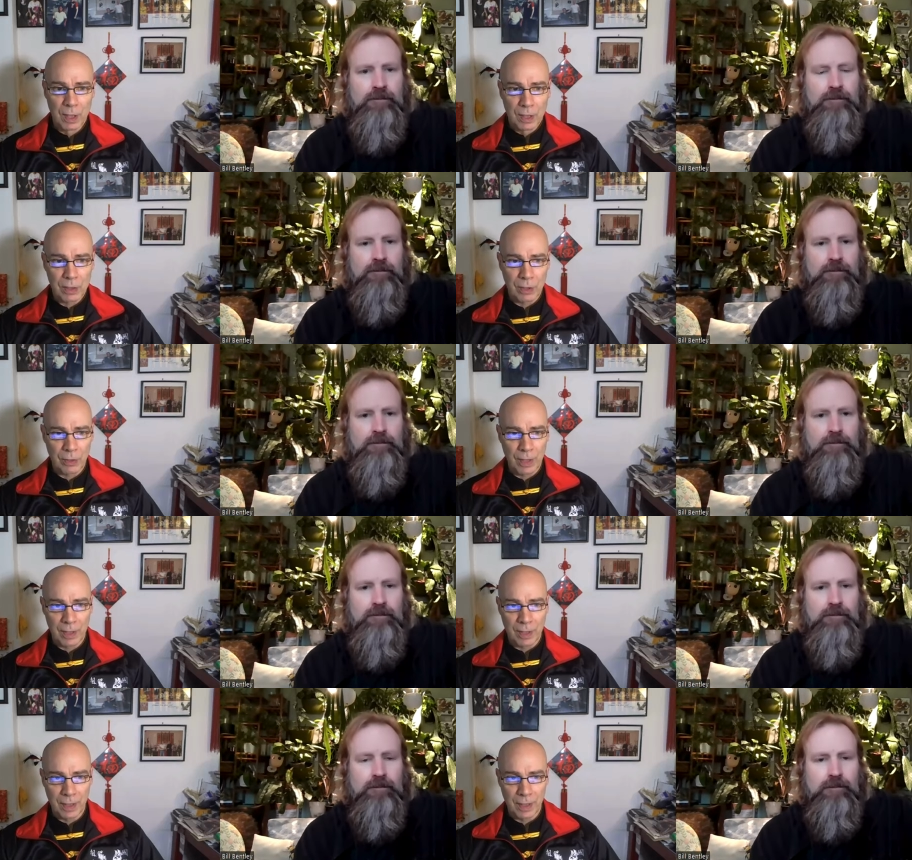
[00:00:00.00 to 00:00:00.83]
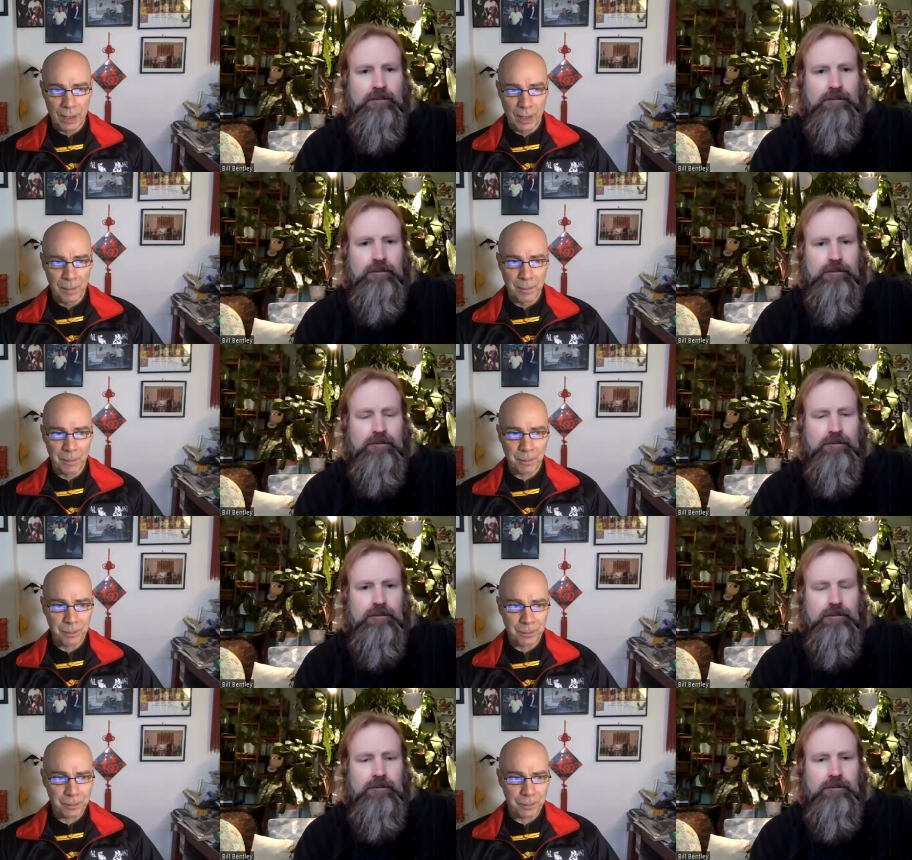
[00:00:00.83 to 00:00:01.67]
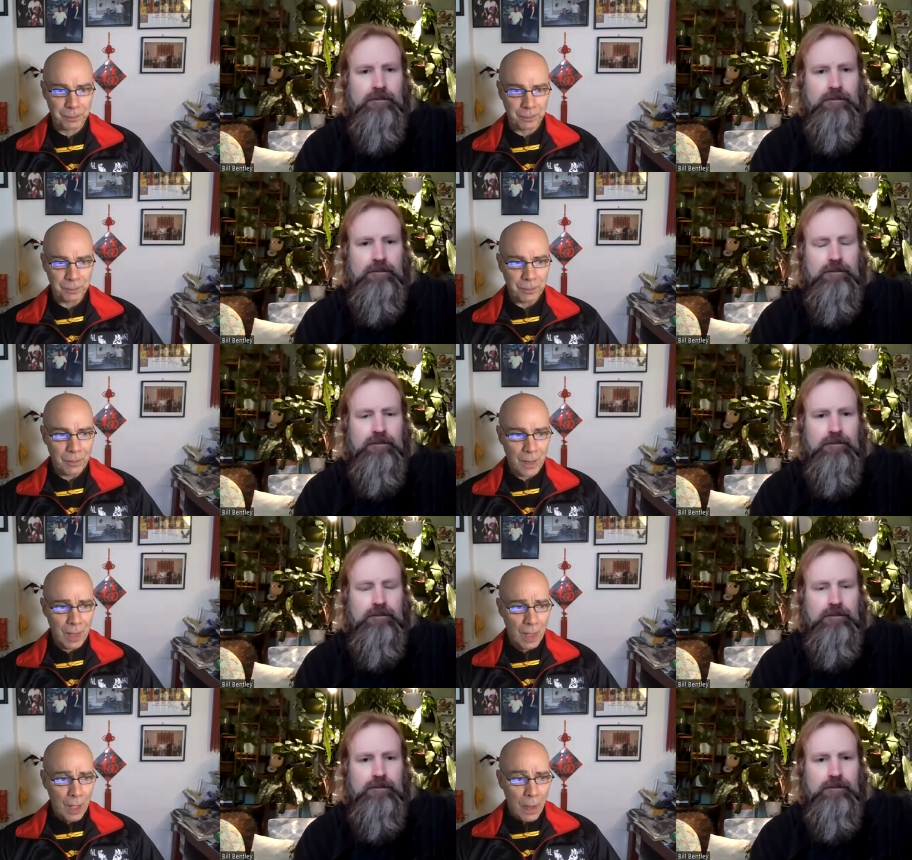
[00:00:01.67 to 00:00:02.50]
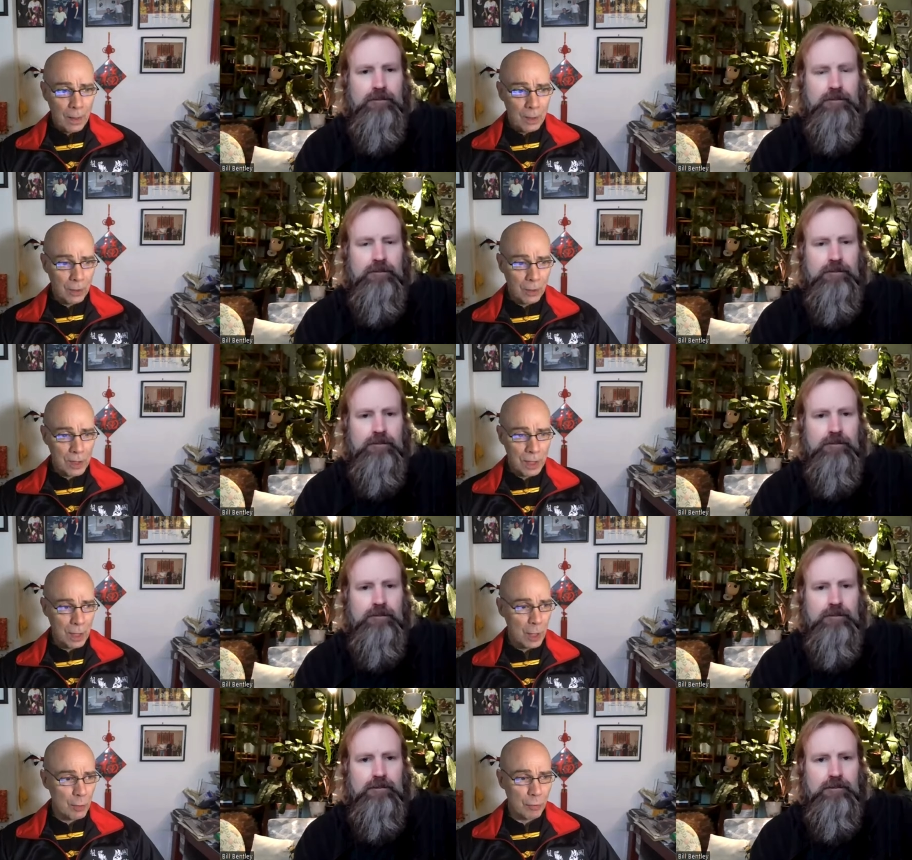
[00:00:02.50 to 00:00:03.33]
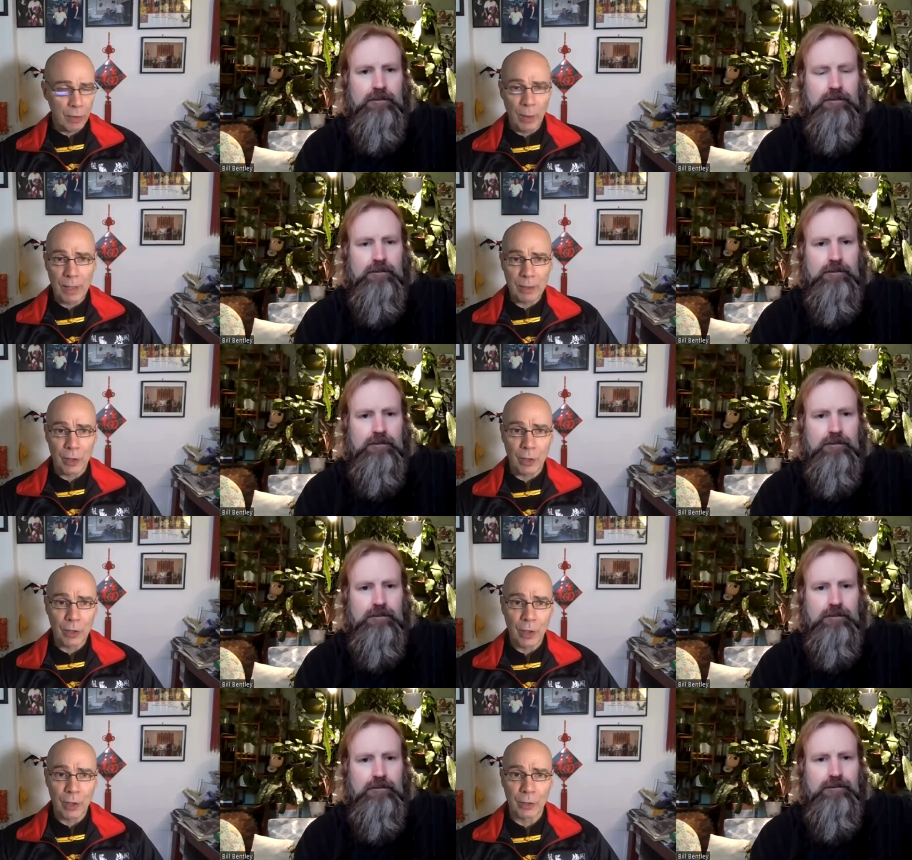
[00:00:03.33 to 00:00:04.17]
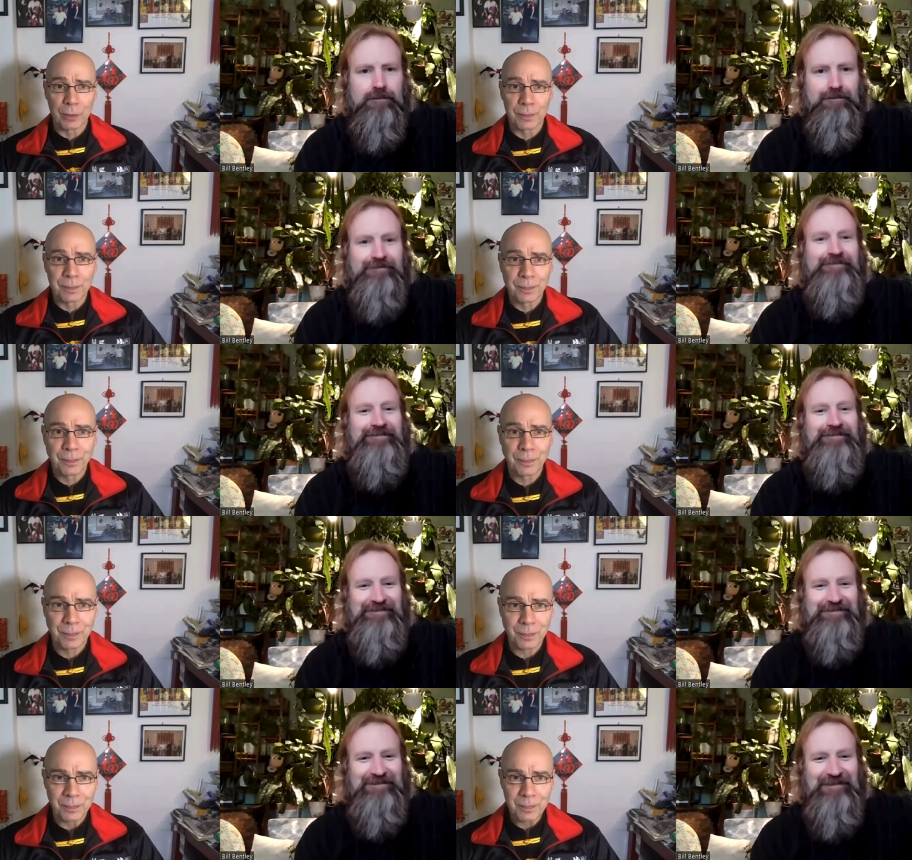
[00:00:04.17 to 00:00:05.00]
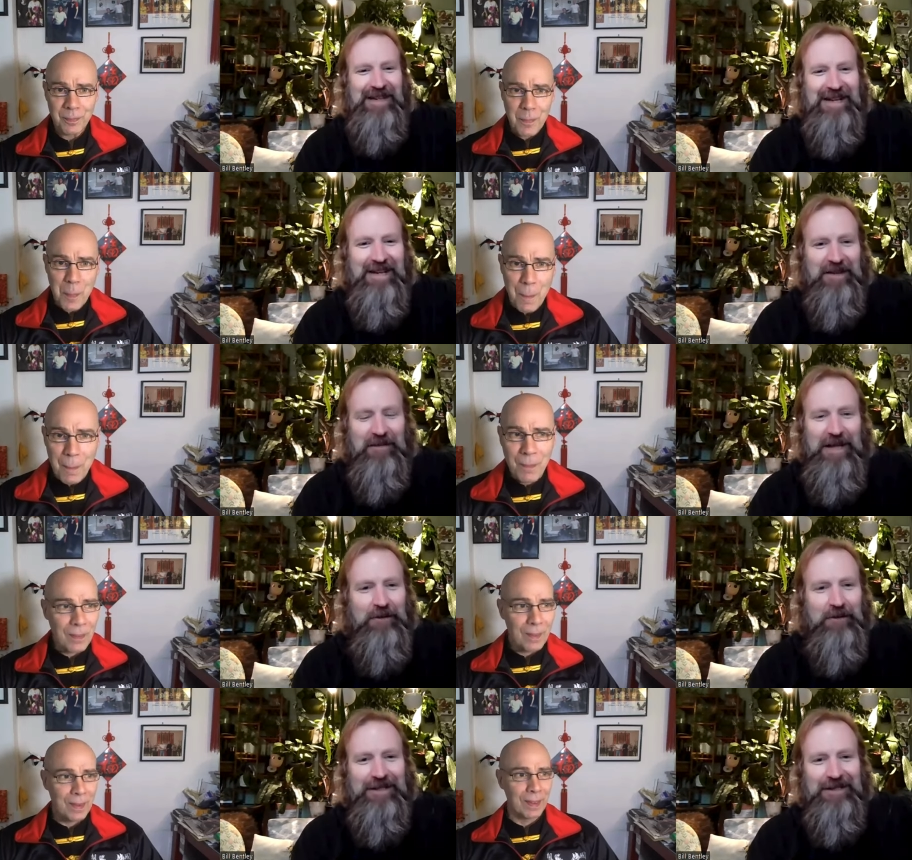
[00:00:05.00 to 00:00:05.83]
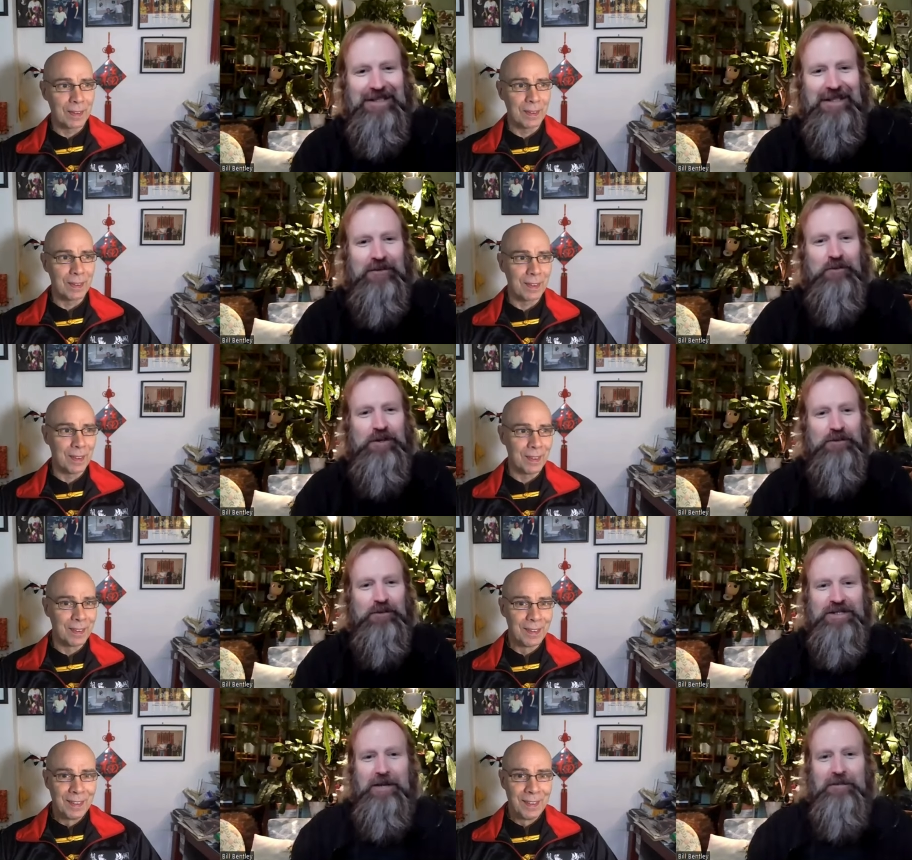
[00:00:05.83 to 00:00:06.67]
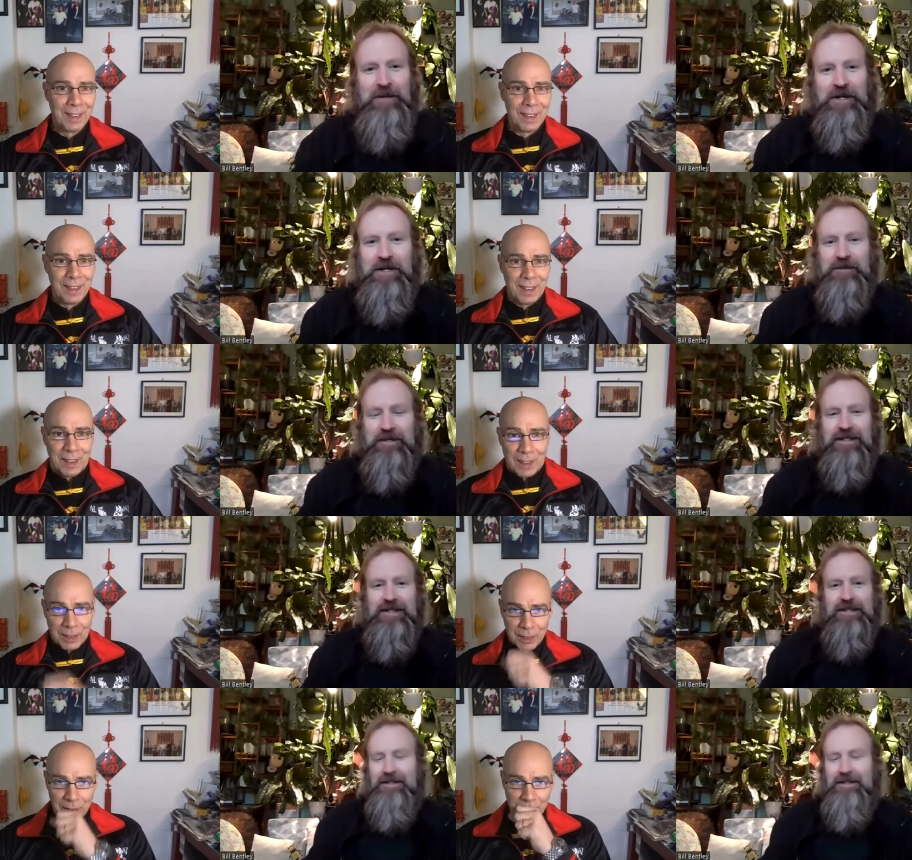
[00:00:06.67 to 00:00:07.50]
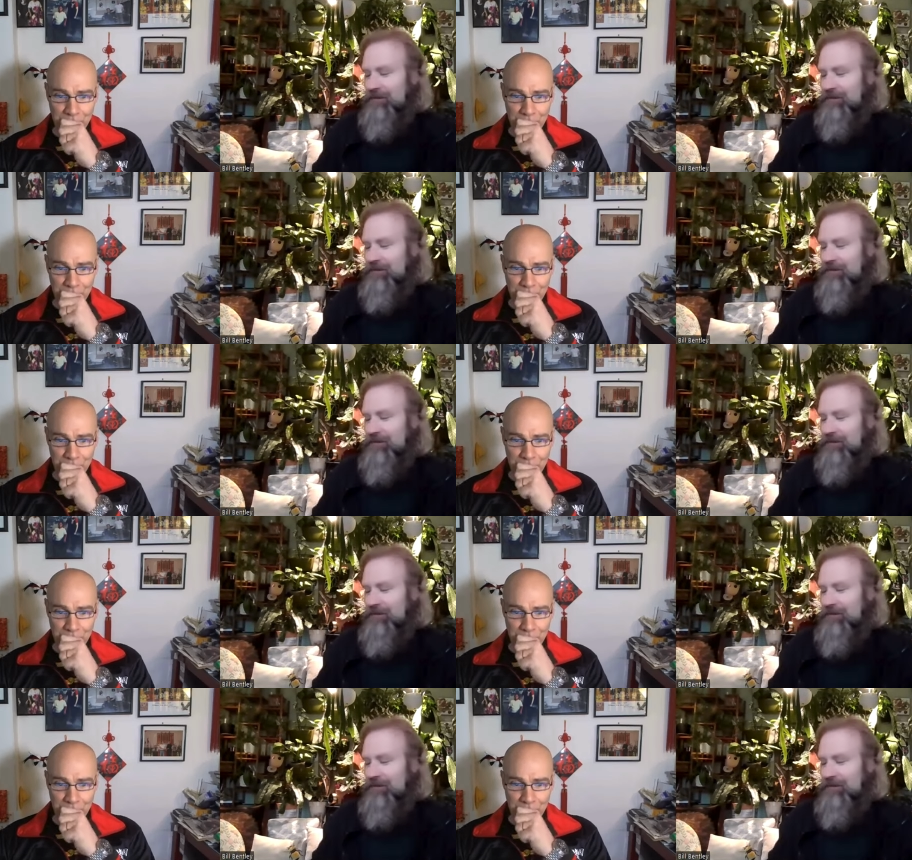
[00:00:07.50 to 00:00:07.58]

Speaker 1: So then I um, got a ticket and flew out to Hong Kong.
Speaker 2: That quickly. What, what time period was this?